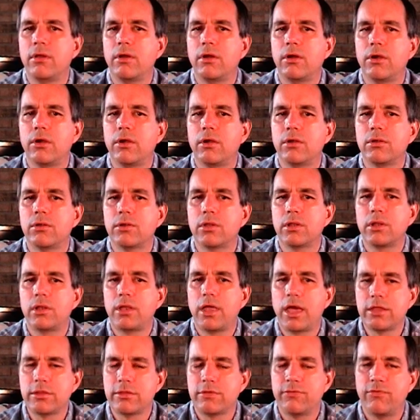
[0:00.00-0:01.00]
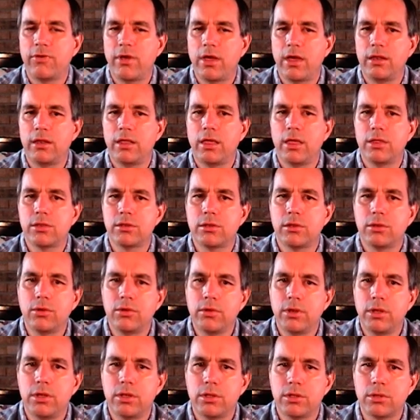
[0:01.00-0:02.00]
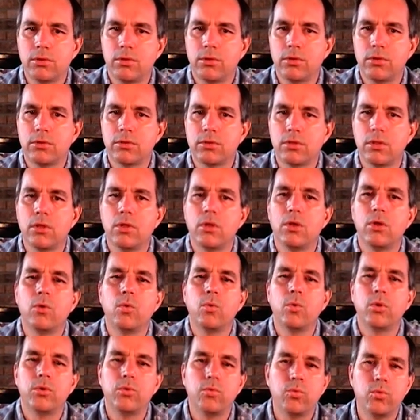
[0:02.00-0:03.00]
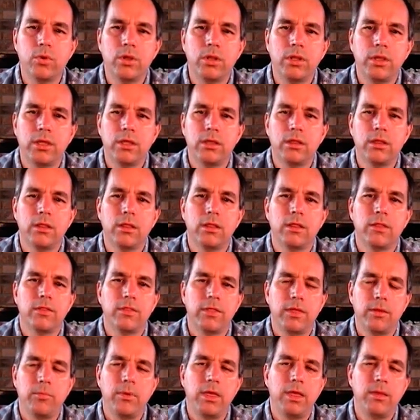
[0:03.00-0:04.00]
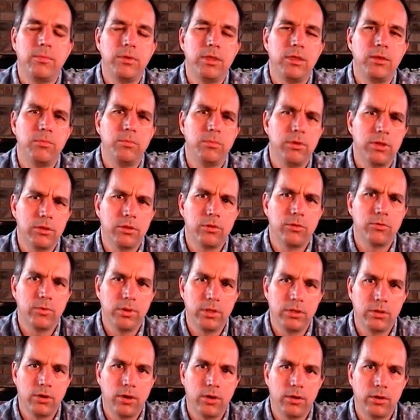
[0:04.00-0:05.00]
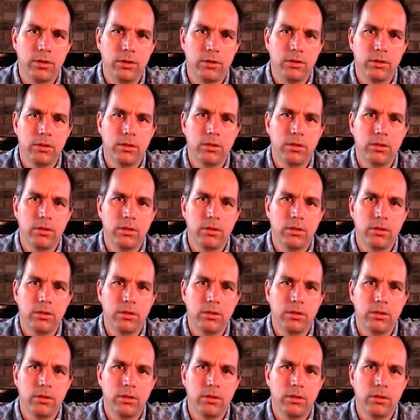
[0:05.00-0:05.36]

are classified as learning disorders when really they may be mentally retarded.